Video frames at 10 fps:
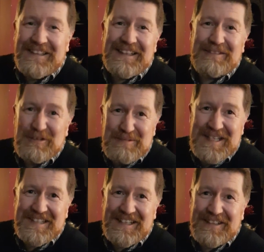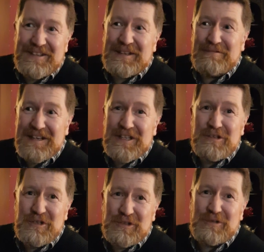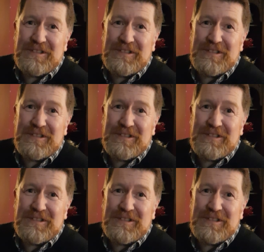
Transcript: I've got my guitar out and I'm writing a new song